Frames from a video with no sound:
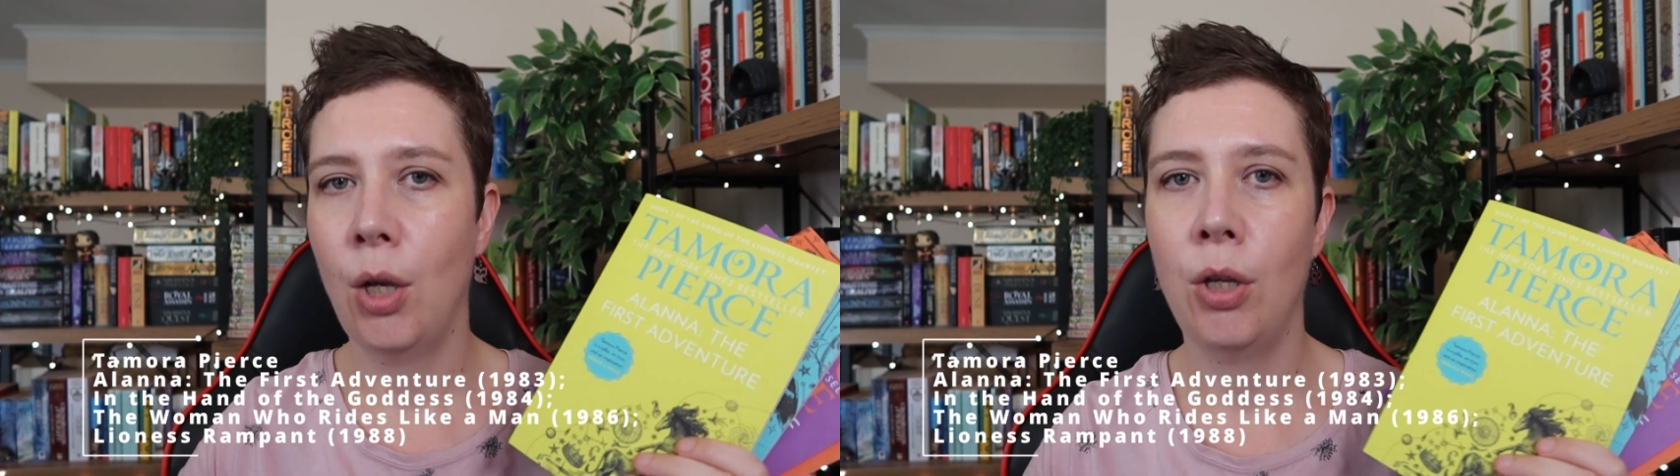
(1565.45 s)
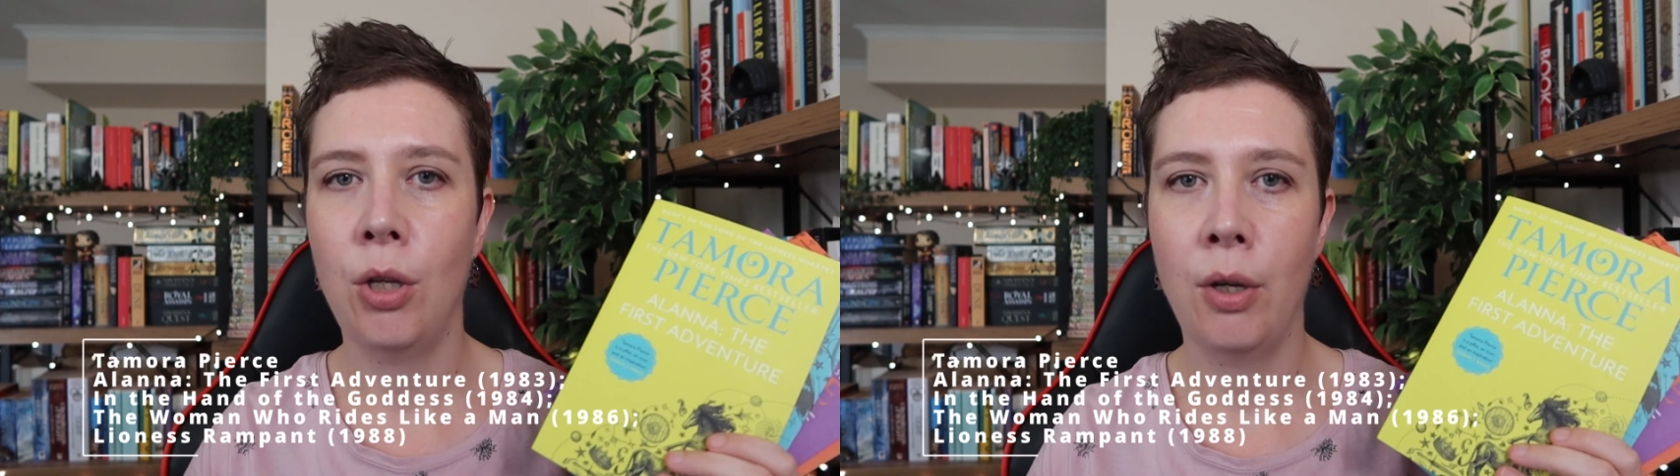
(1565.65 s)

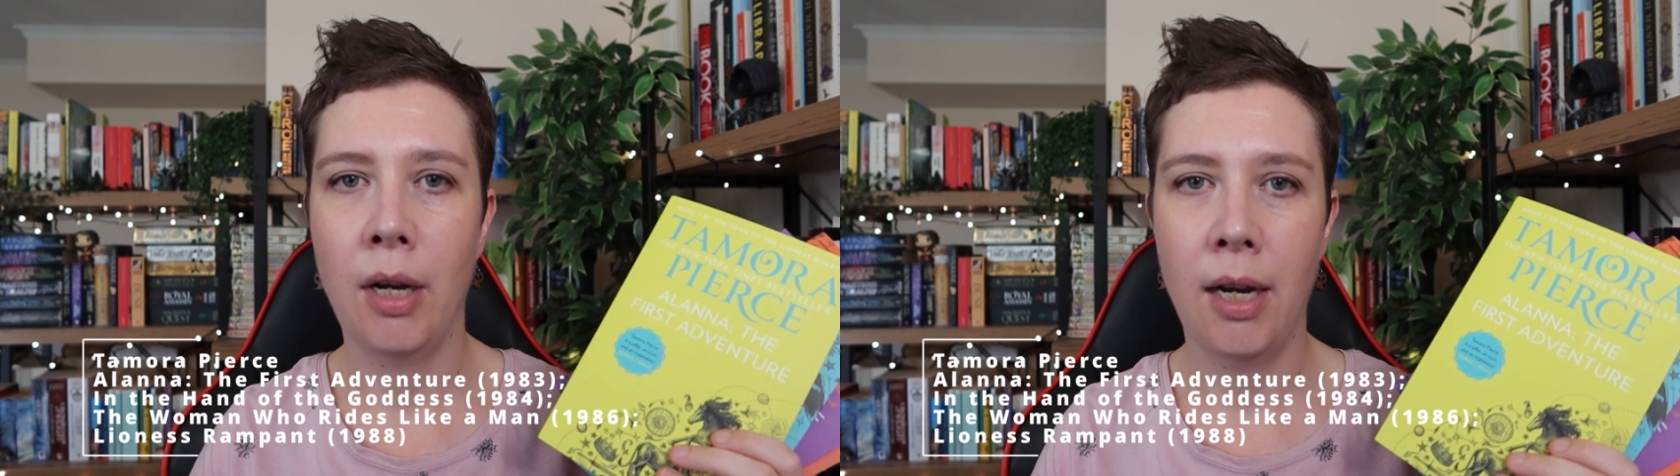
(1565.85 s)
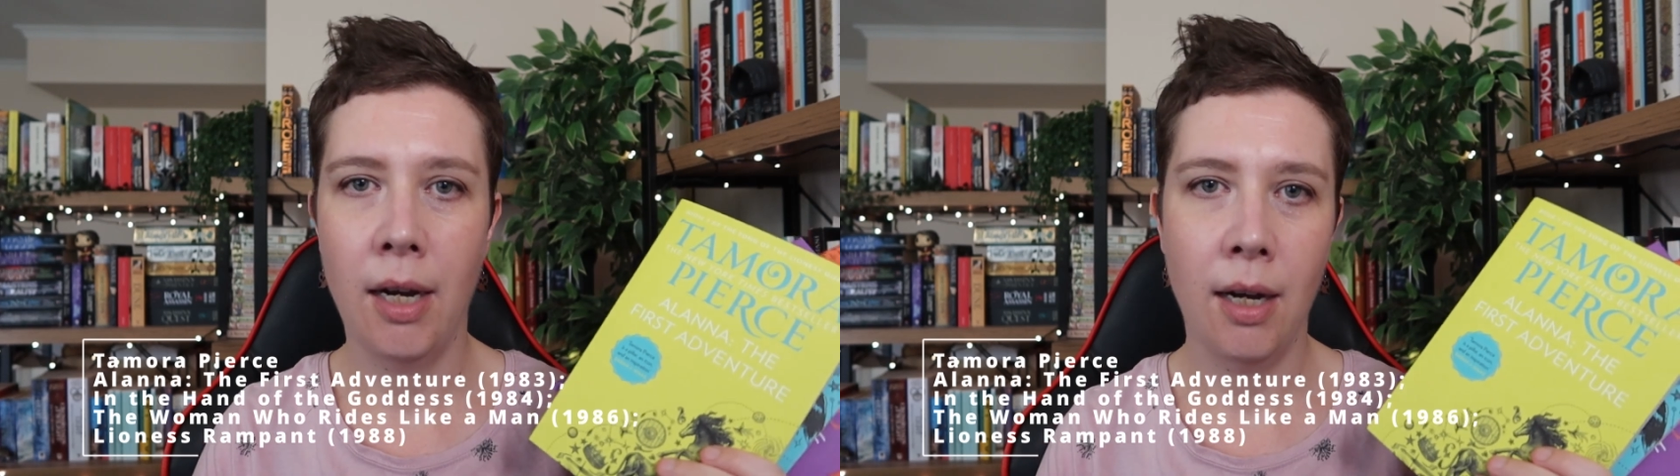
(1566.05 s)
who you
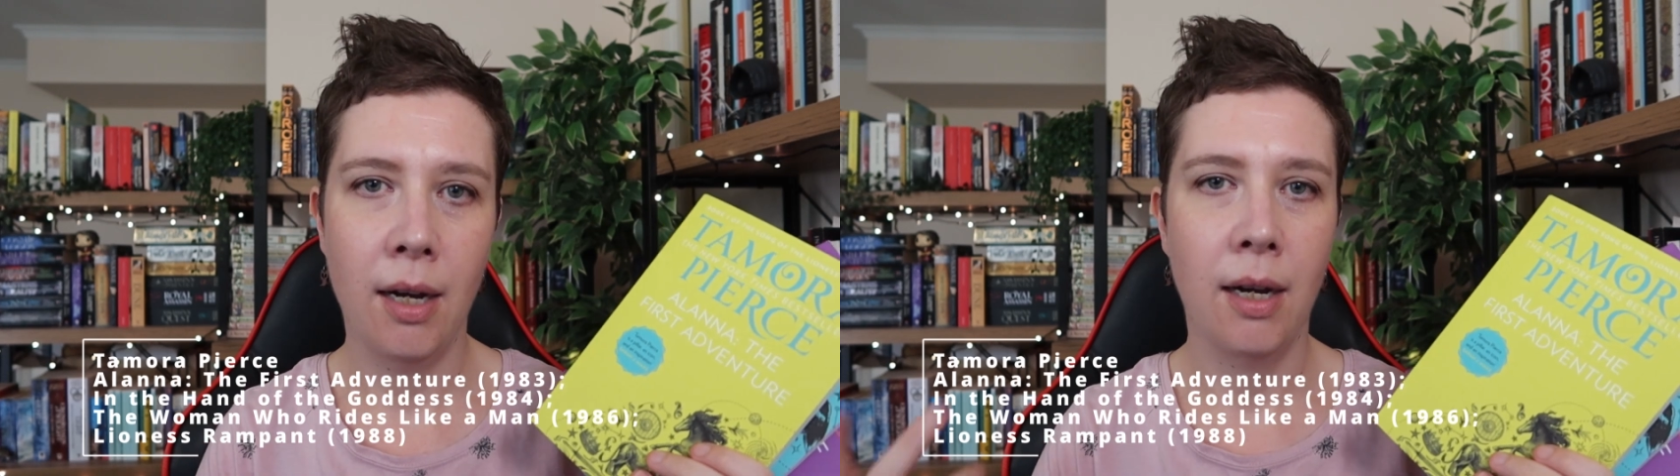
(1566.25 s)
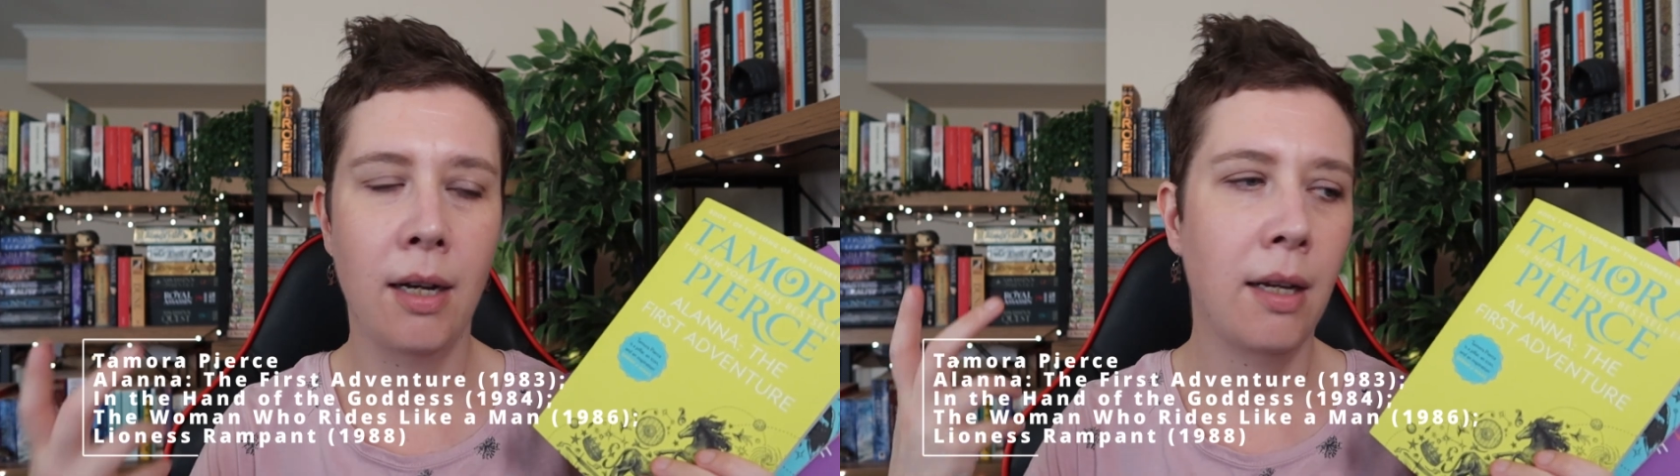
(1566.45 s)

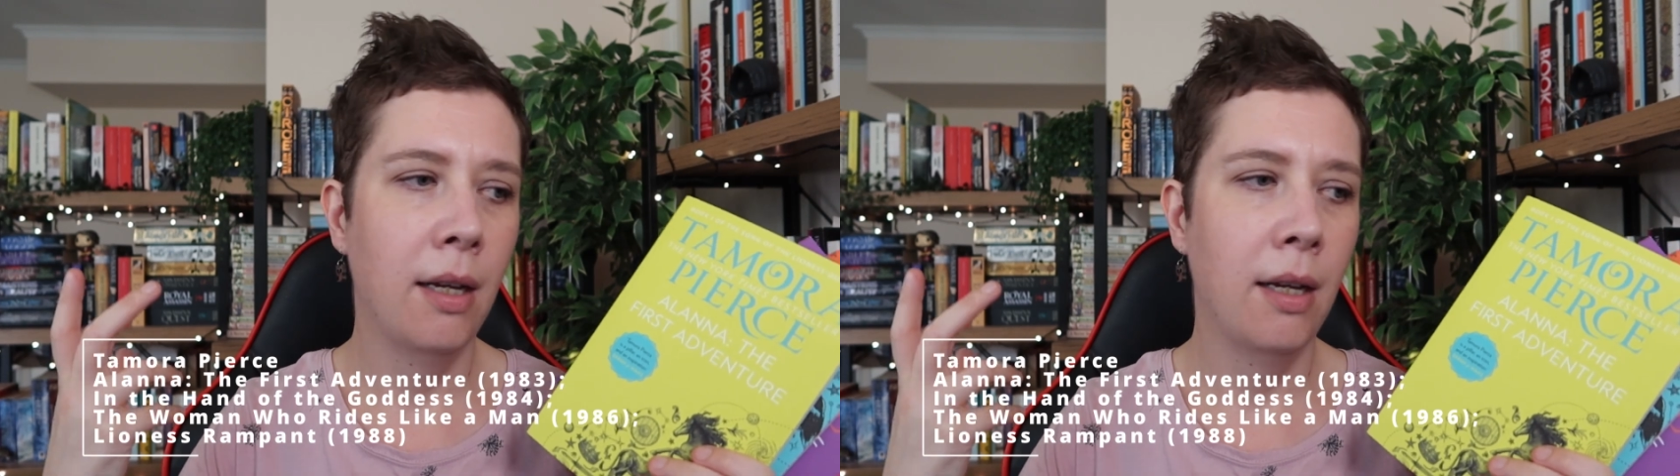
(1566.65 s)
are,